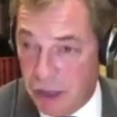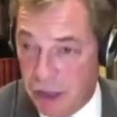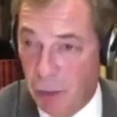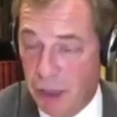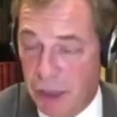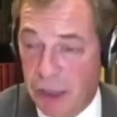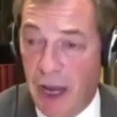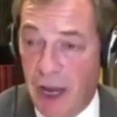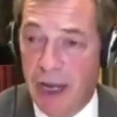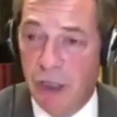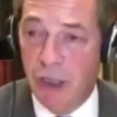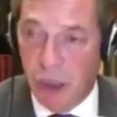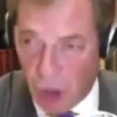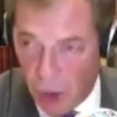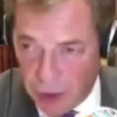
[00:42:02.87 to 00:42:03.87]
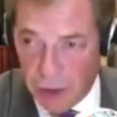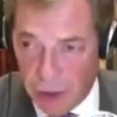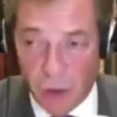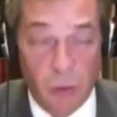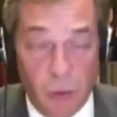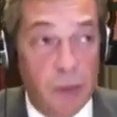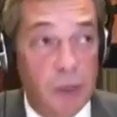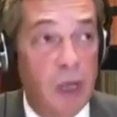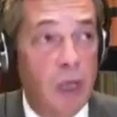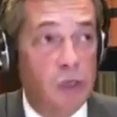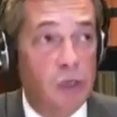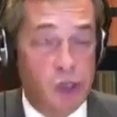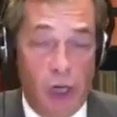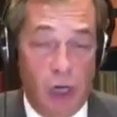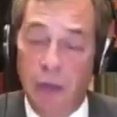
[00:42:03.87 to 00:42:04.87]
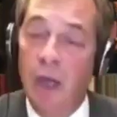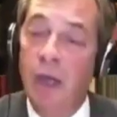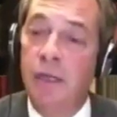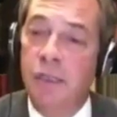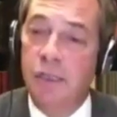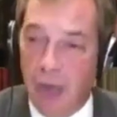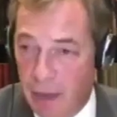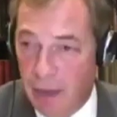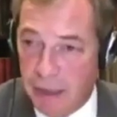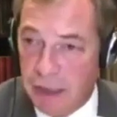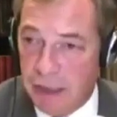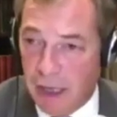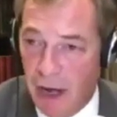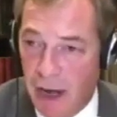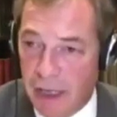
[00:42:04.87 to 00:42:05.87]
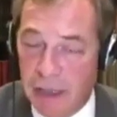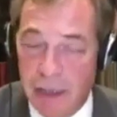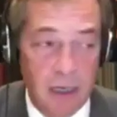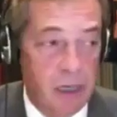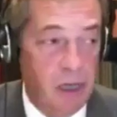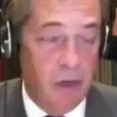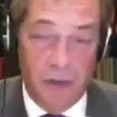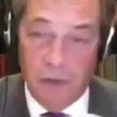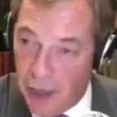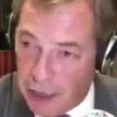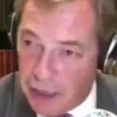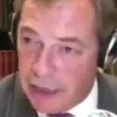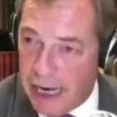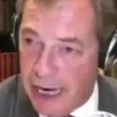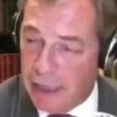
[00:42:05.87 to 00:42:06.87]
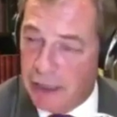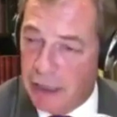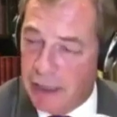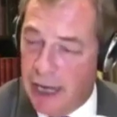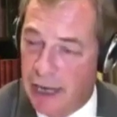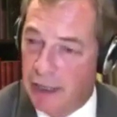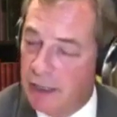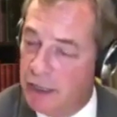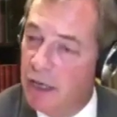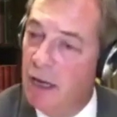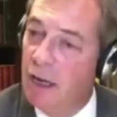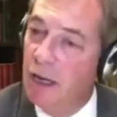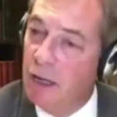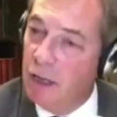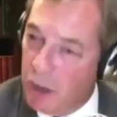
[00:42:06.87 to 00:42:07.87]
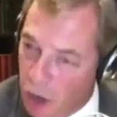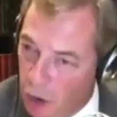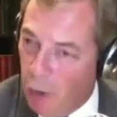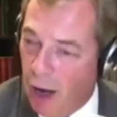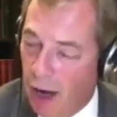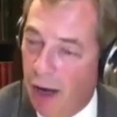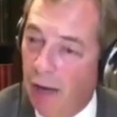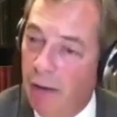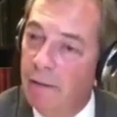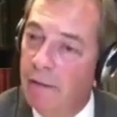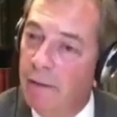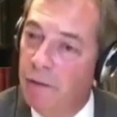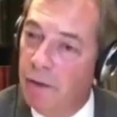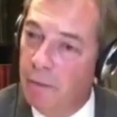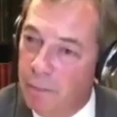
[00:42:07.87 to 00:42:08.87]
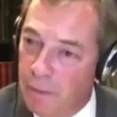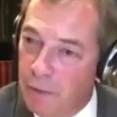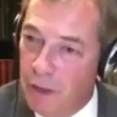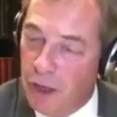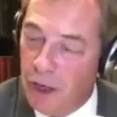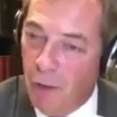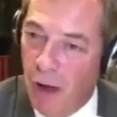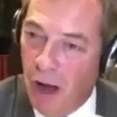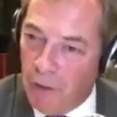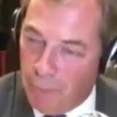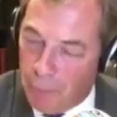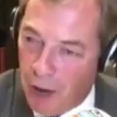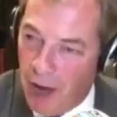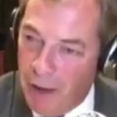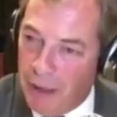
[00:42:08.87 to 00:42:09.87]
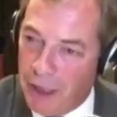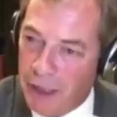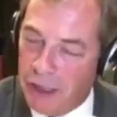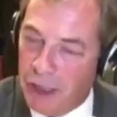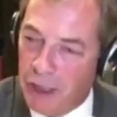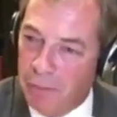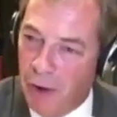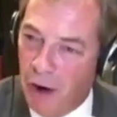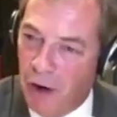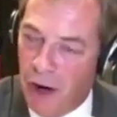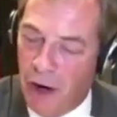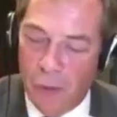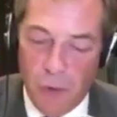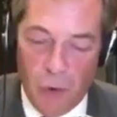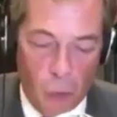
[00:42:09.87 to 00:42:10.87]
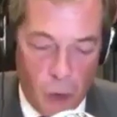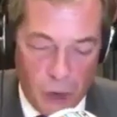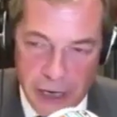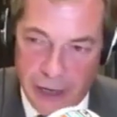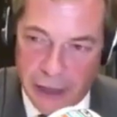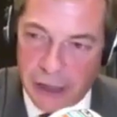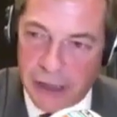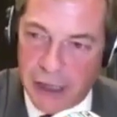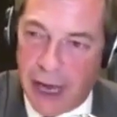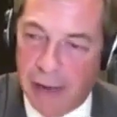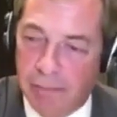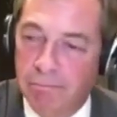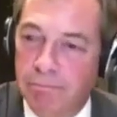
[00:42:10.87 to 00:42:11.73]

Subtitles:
caller tonight is John in Norwood. John, time is tight. You've got 30 seconds to tell us. You are the Prime Minister tomorrow. What are you going to say?